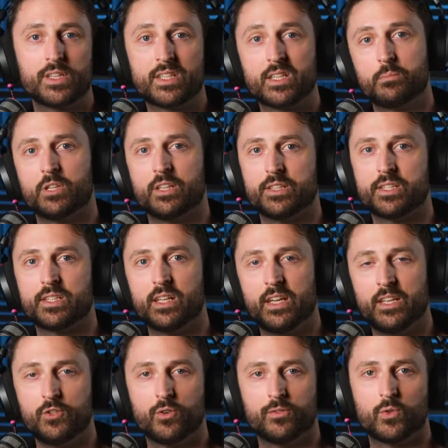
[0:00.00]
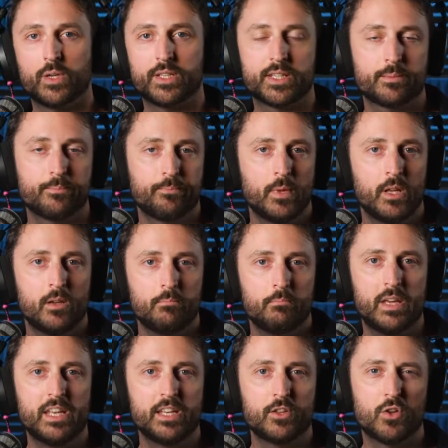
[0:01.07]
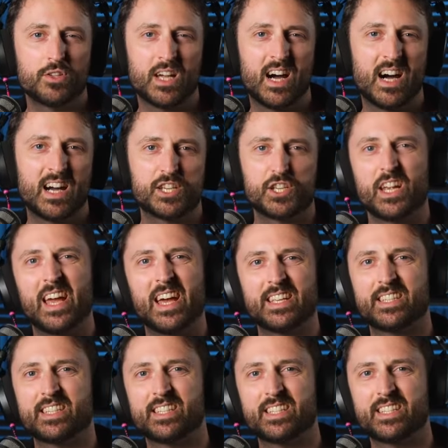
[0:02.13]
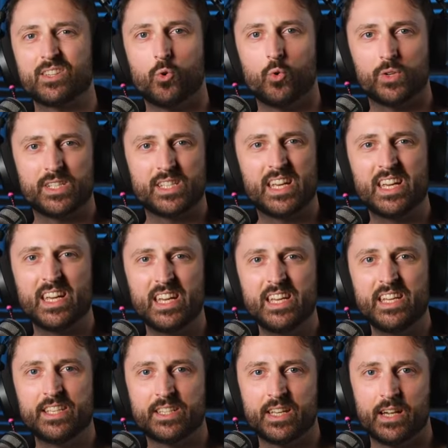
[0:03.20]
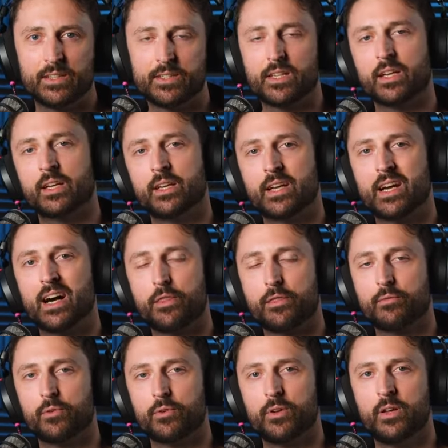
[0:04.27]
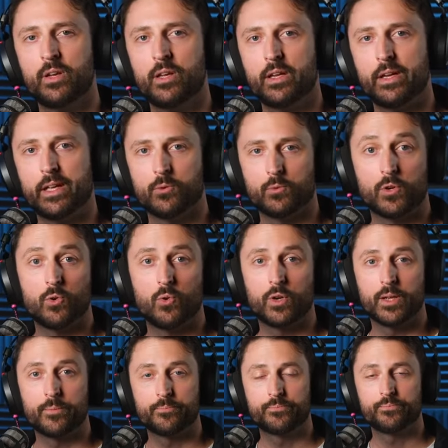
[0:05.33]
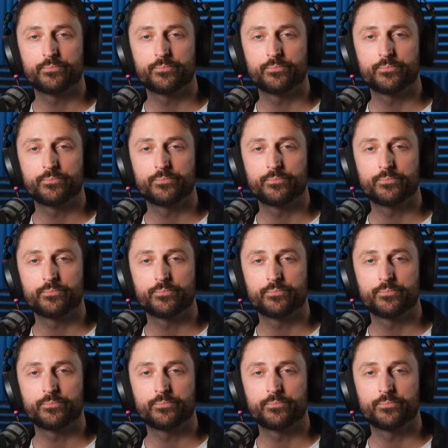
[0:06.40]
sibilants in your voice, meaning those harsh S or T sounds that can cut through in a recording.